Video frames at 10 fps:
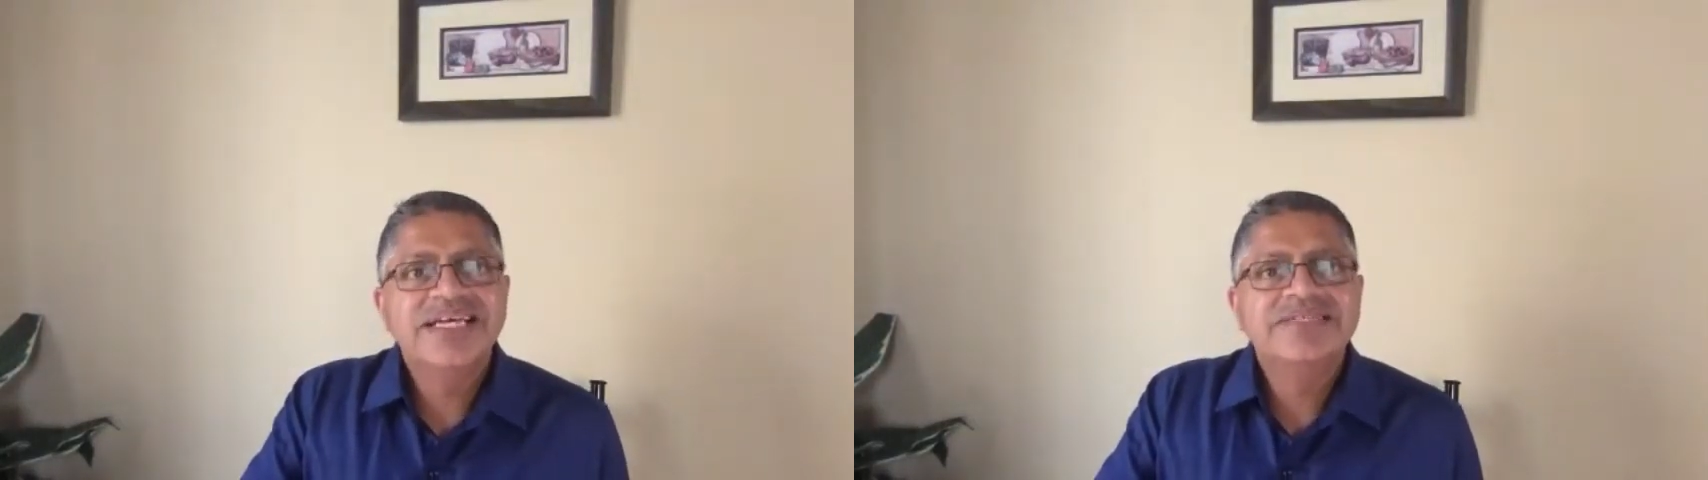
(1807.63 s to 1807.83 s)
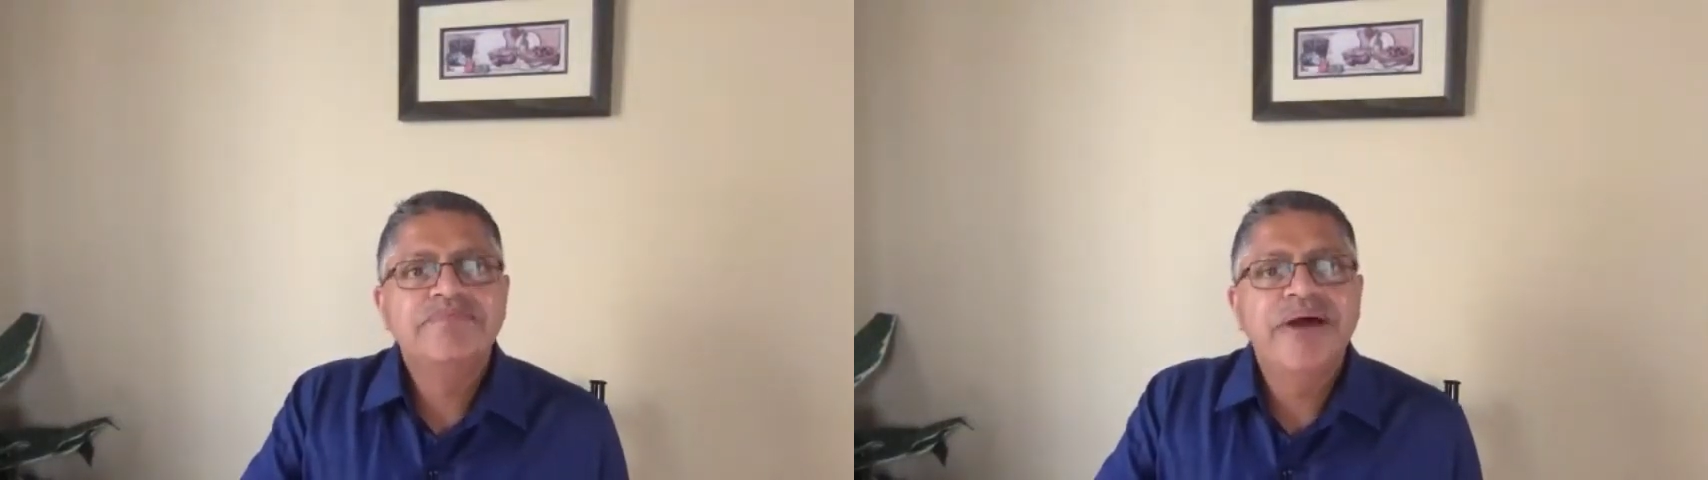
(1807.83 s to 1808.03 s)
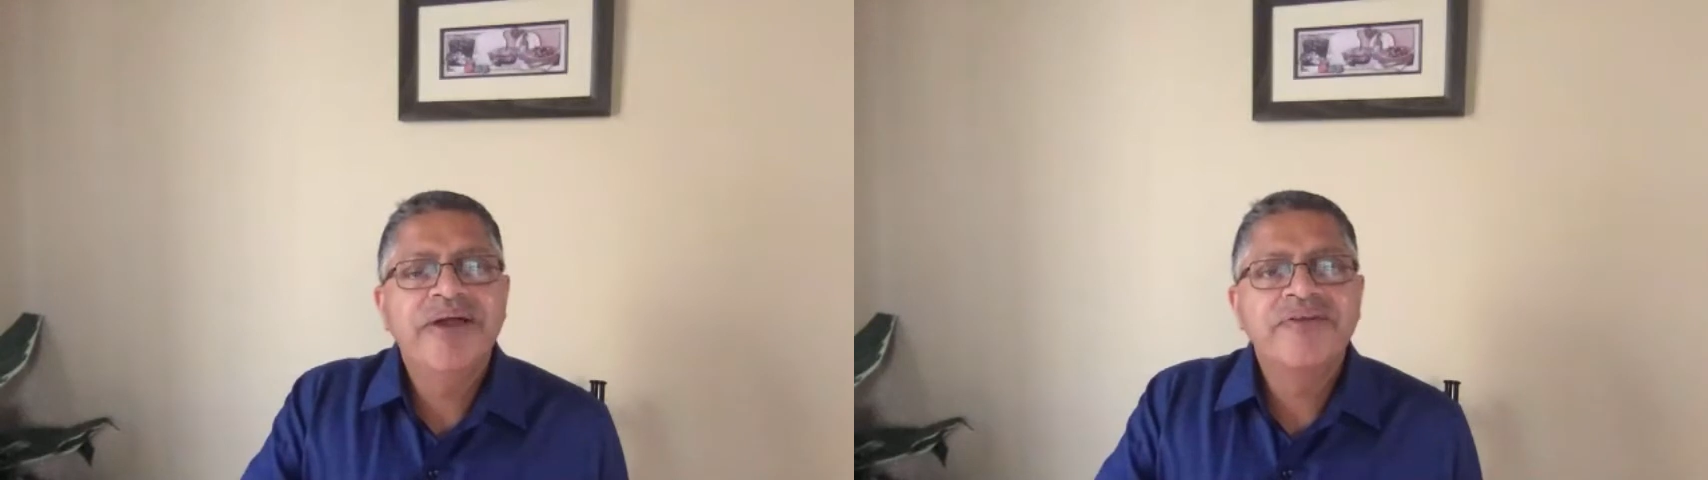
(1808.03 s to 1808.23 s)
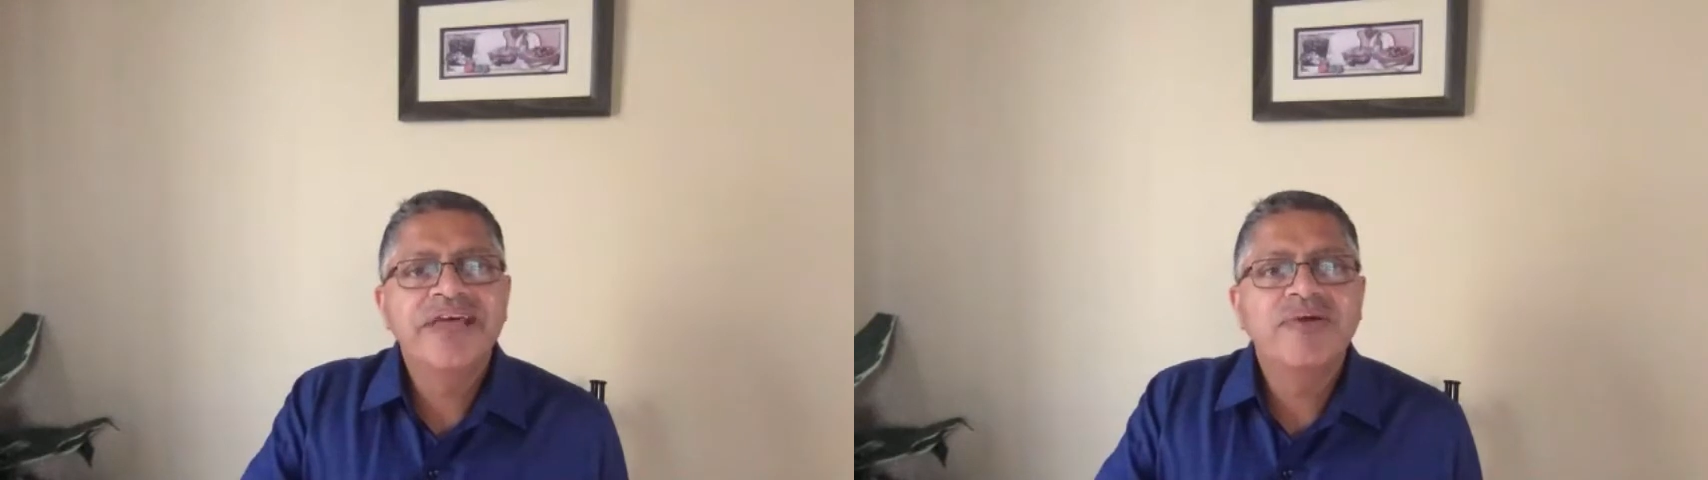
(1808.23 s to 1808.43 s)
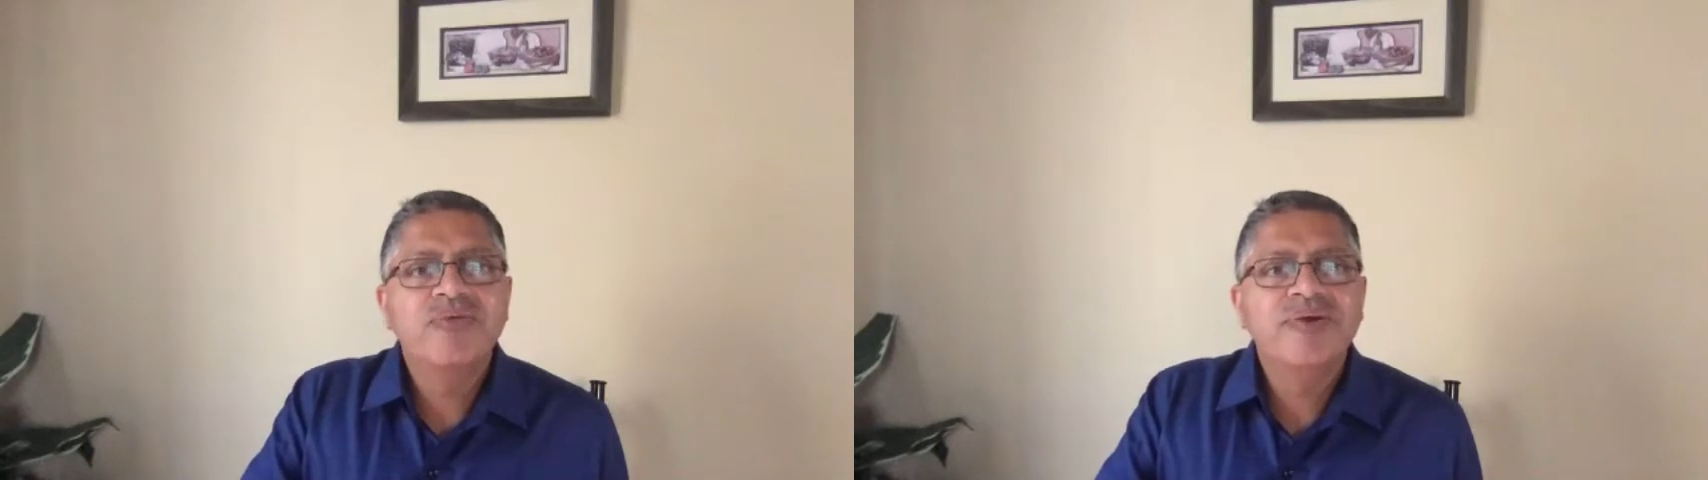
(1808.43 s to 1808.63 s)
it's better
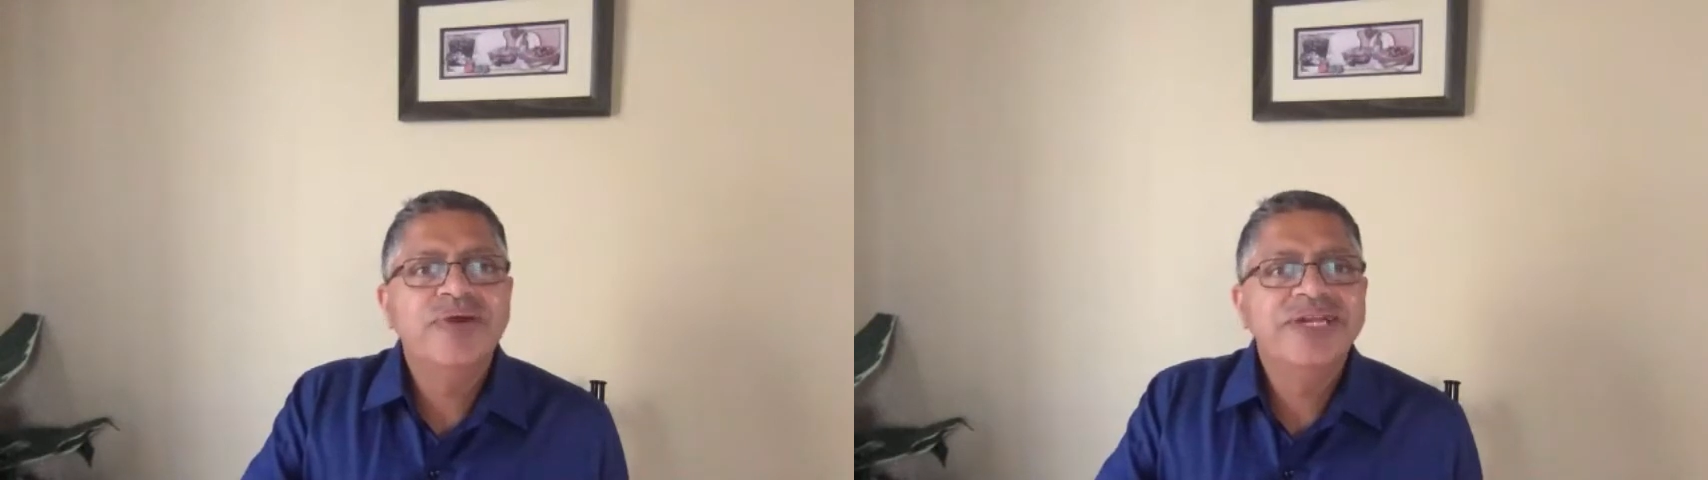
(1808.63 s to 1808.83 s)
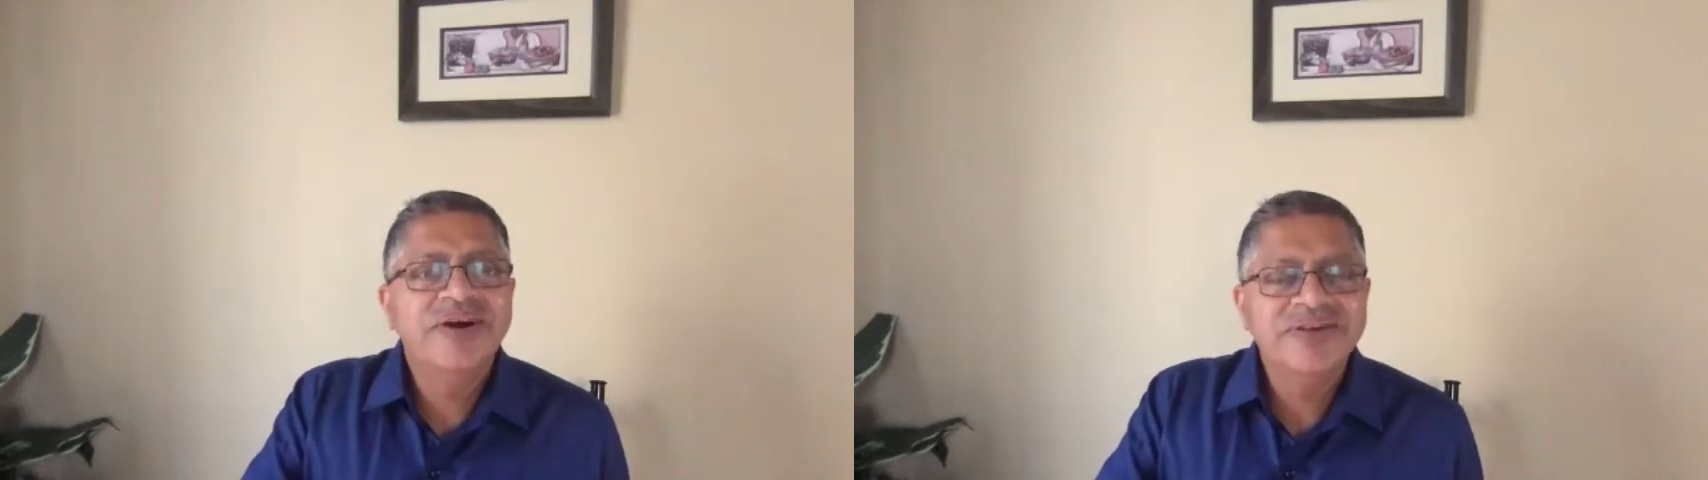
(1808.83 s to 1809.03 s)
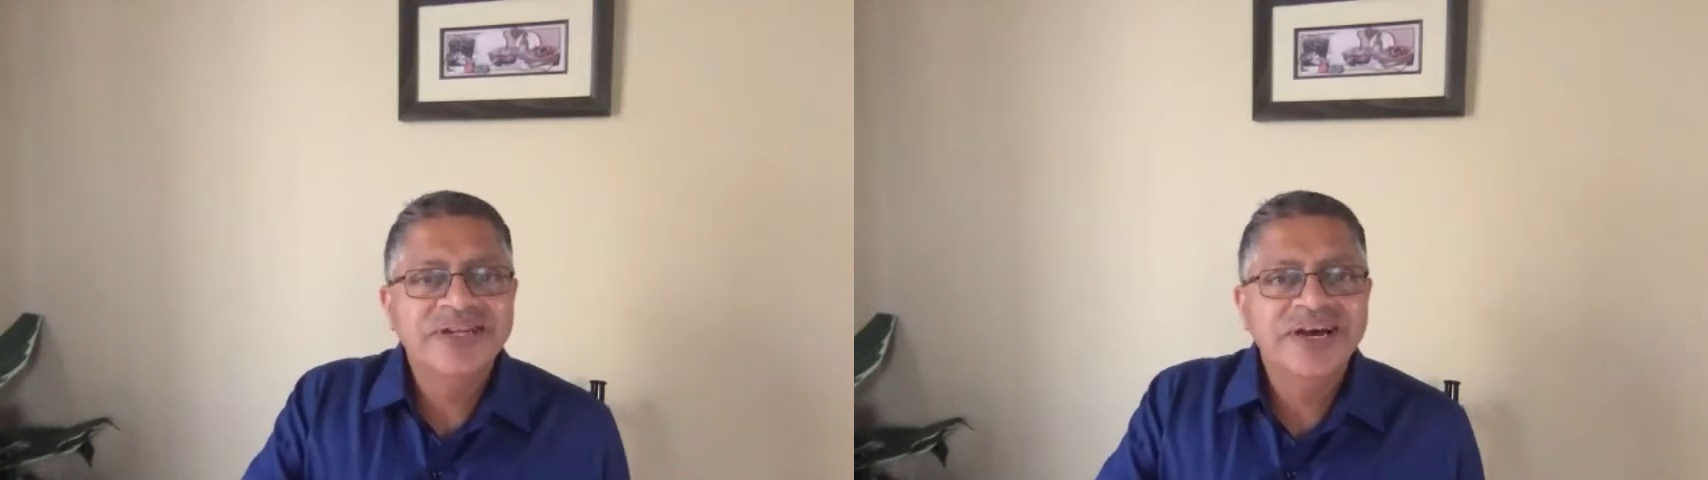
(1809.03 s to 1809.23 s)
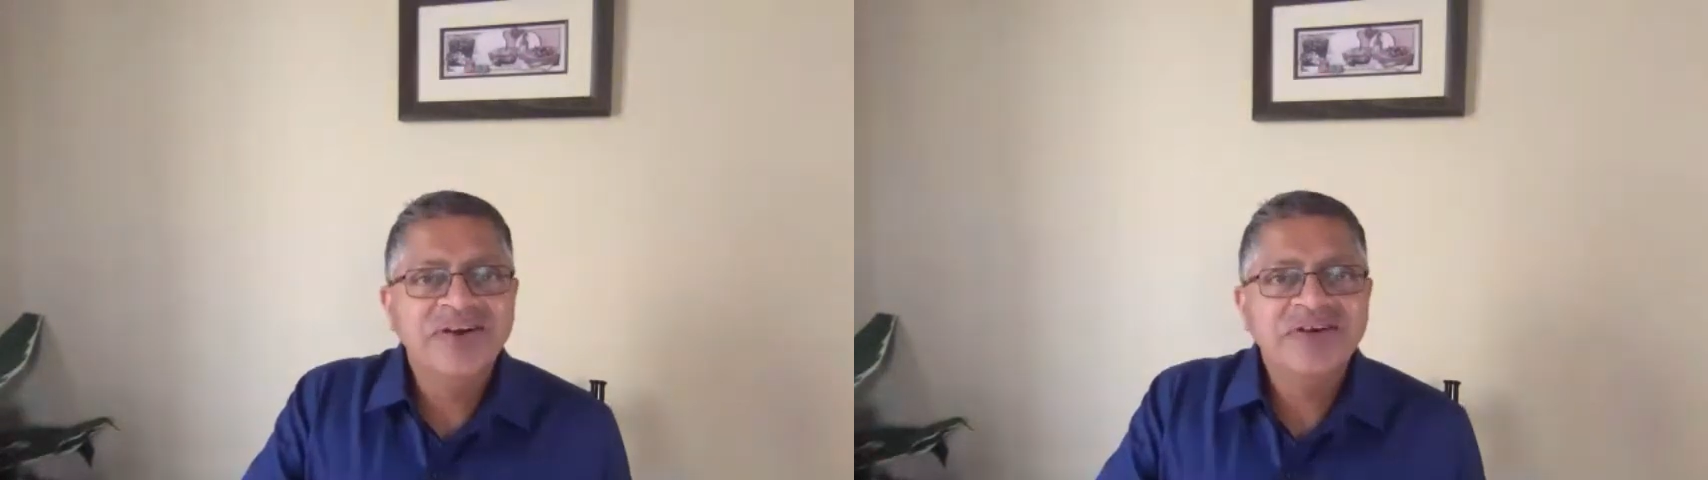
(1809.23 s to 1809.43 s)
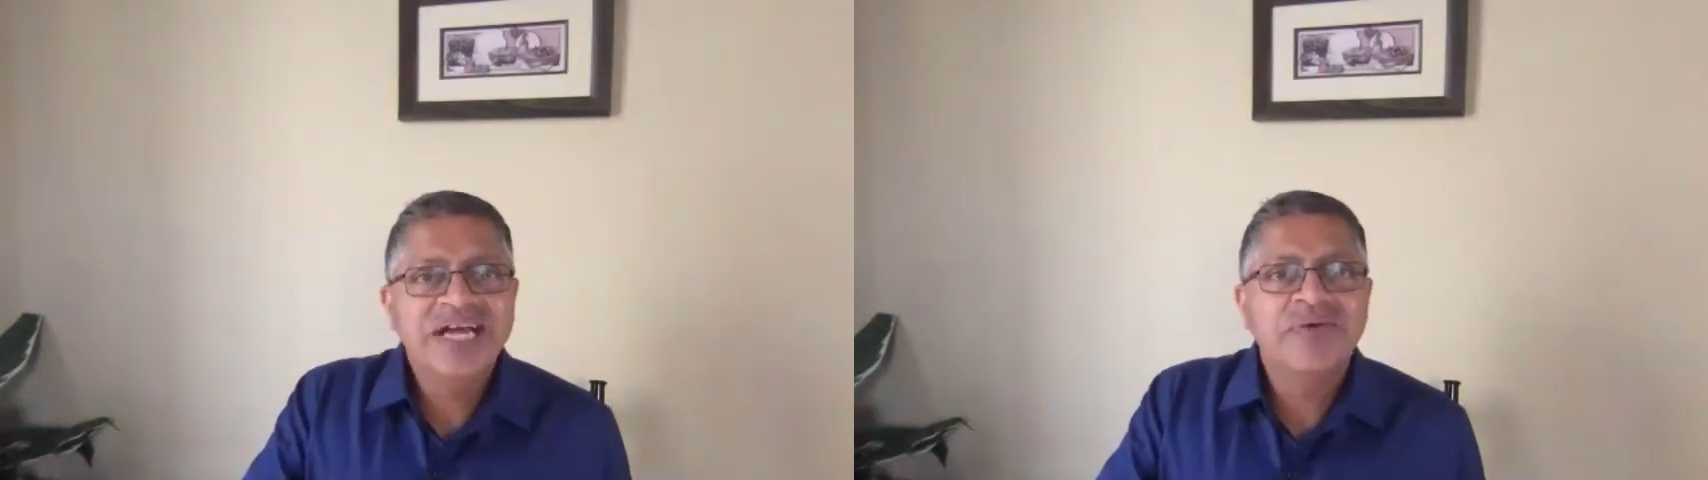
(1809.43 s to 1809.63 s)
that we don't
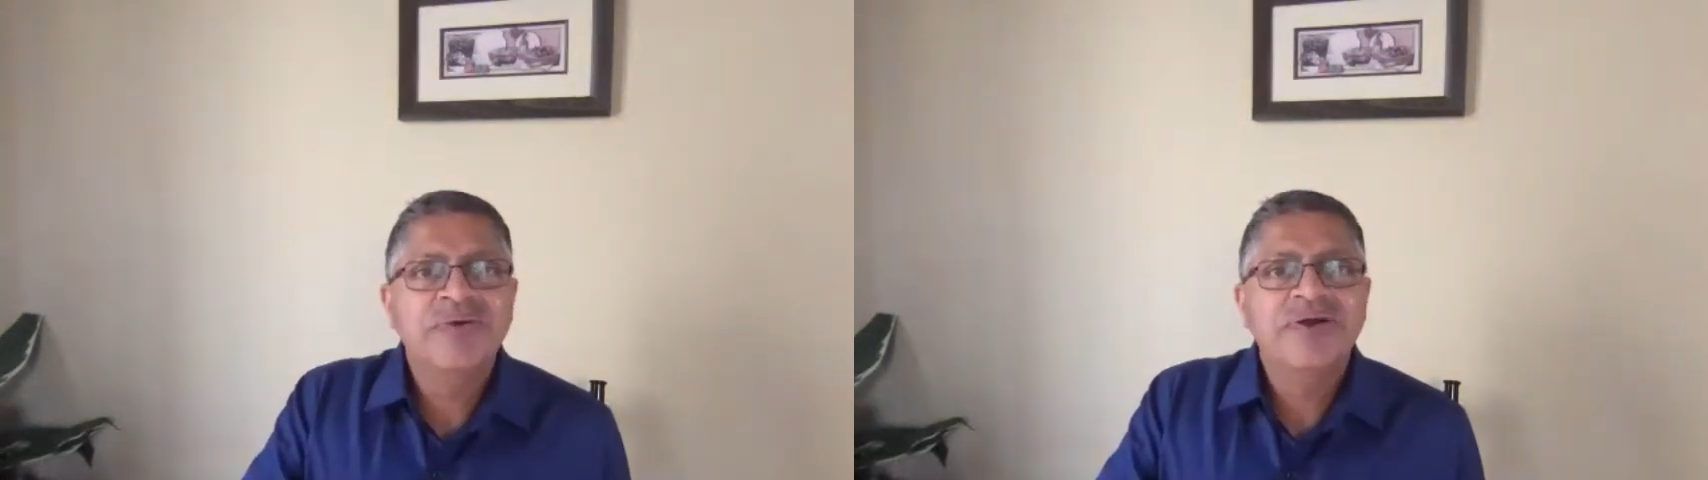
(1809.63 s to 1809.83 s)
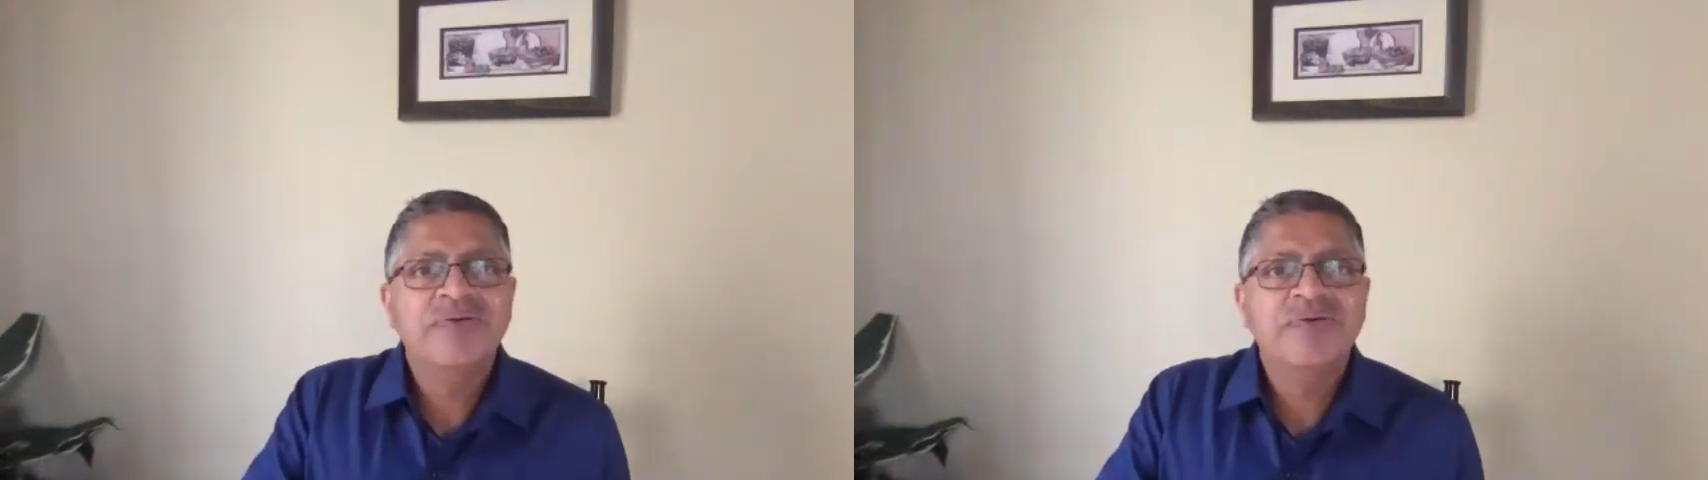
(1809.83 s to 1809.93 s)
know and we